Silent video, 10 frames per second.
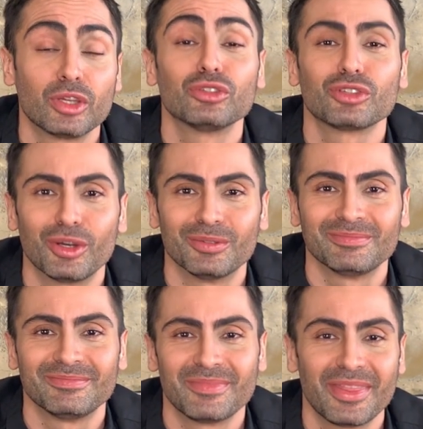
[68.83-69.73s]
So,
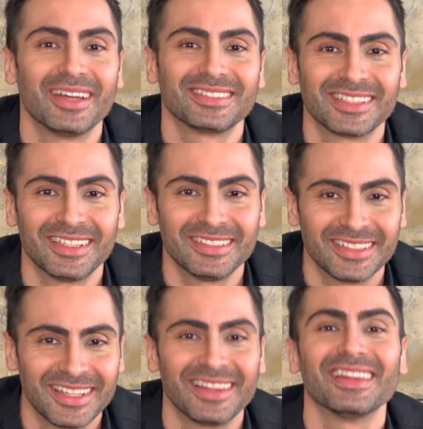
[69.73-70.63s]
that said,
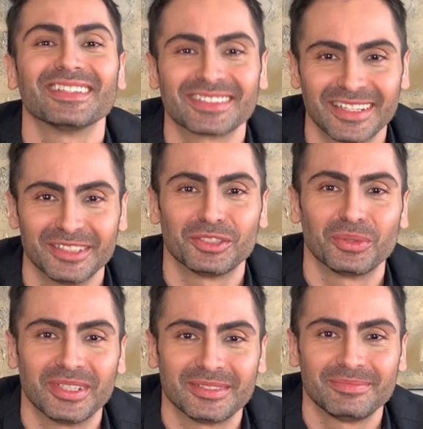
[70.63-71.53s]
let's get into
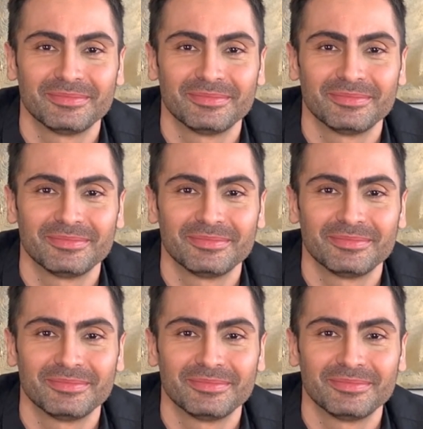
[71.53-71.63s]
it.